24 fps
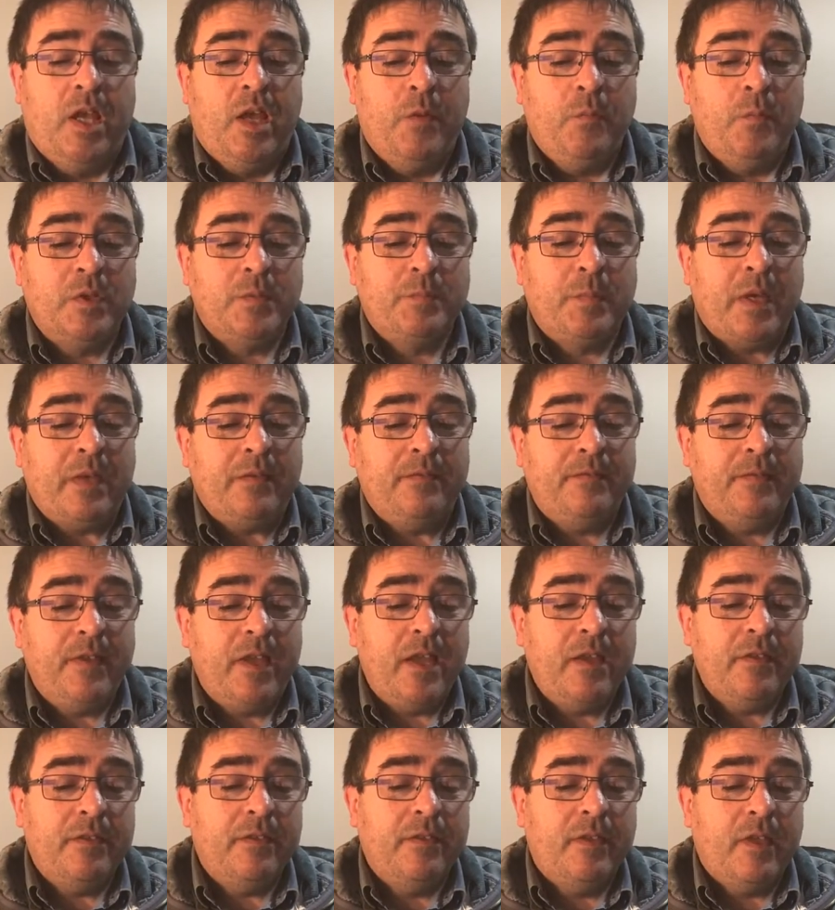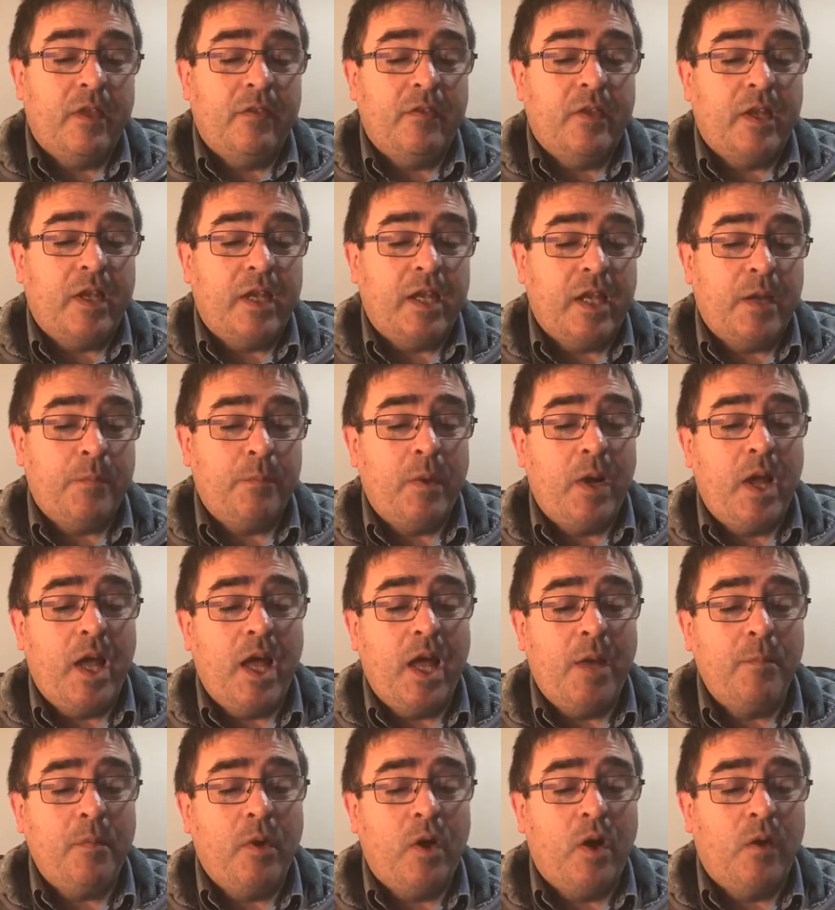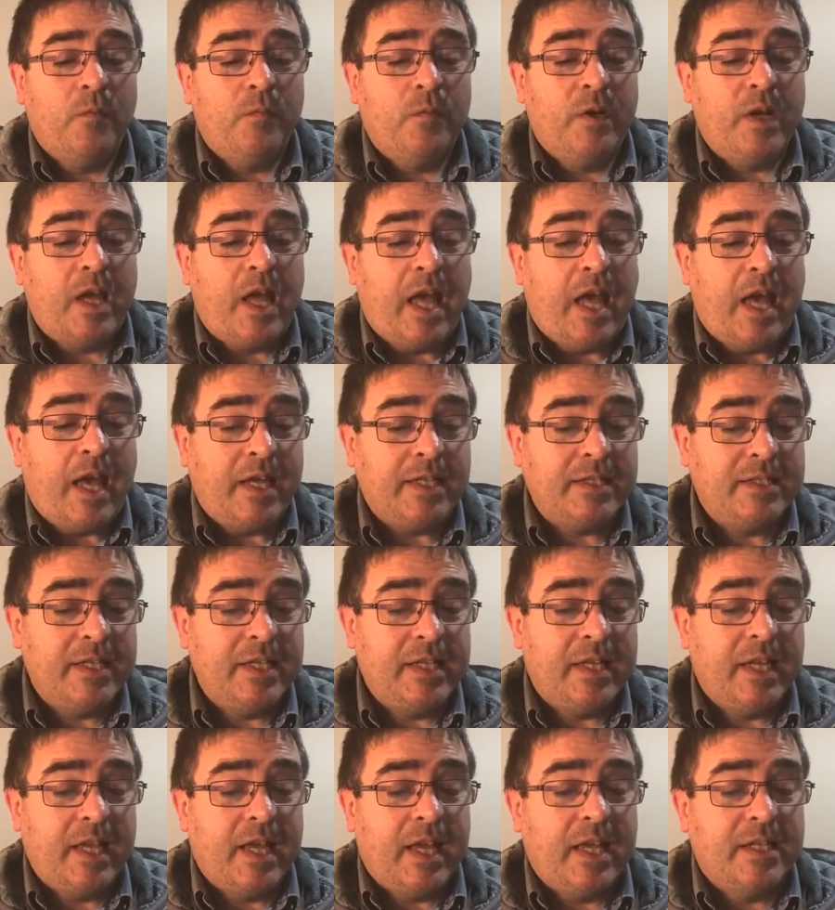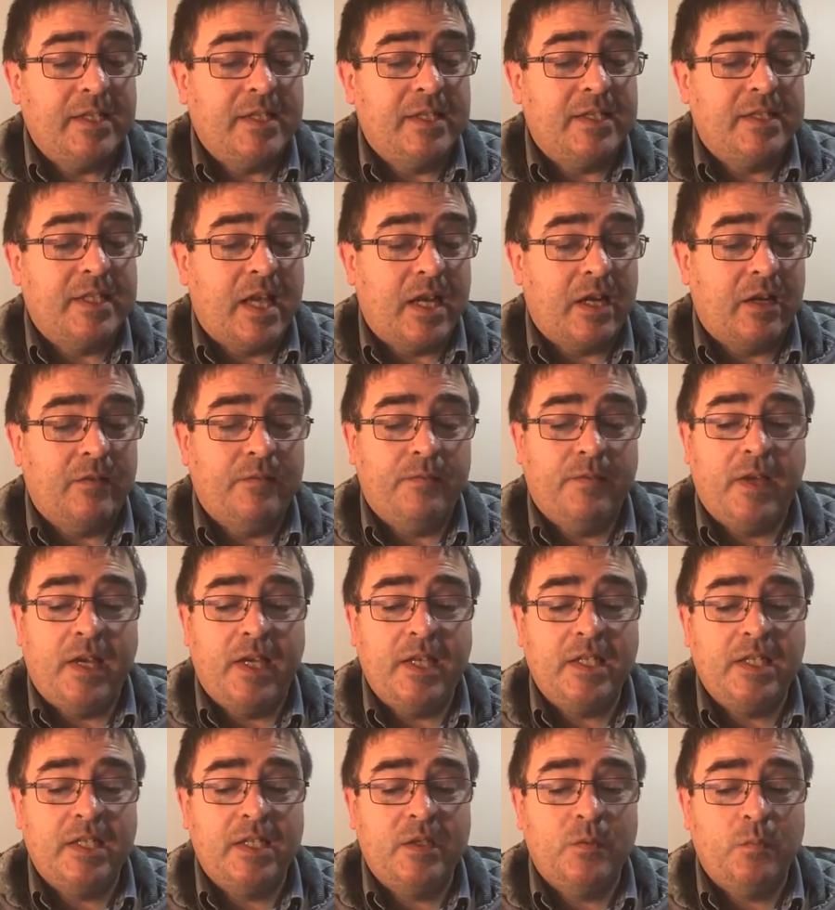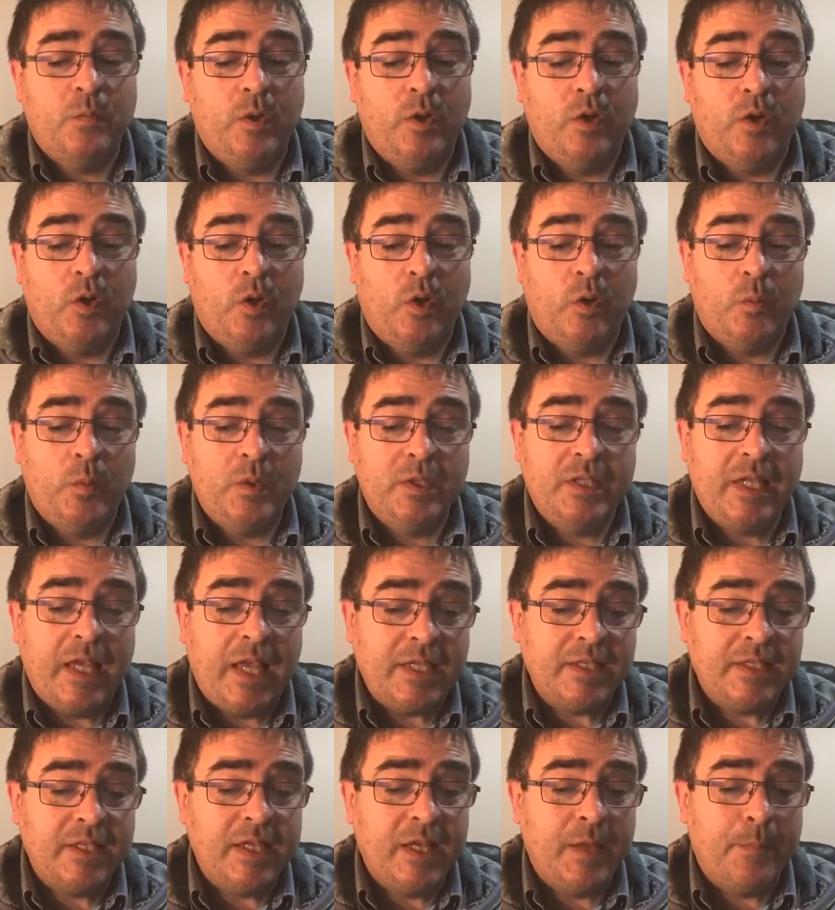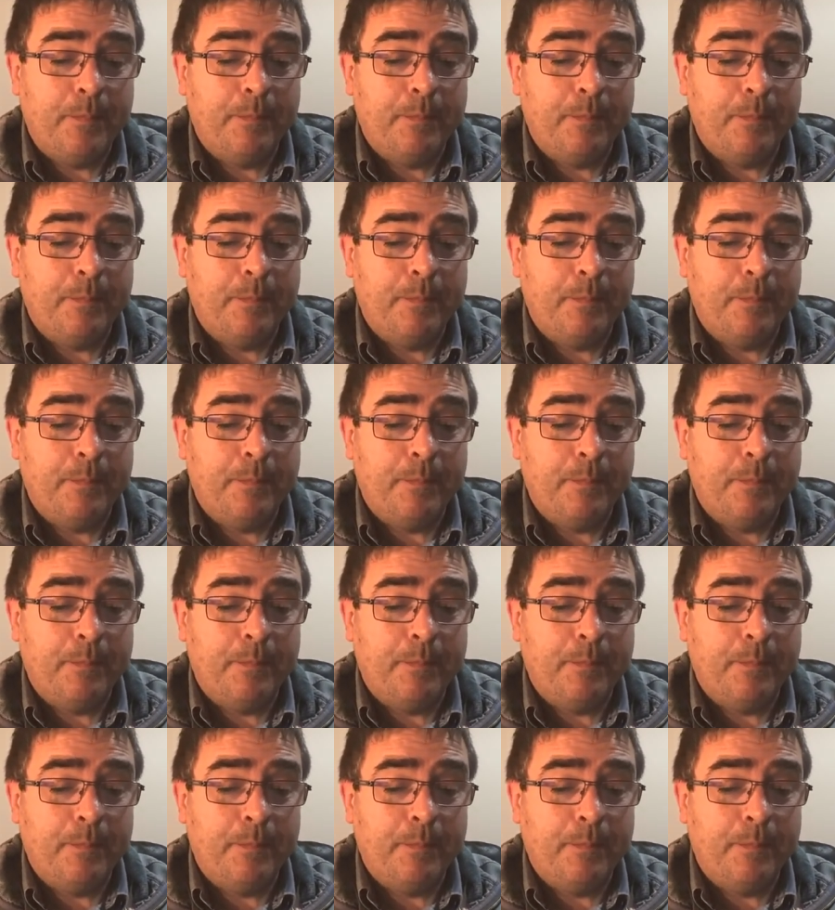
It was by faith that Abraham offered Isaac as a sacrifice when God was testing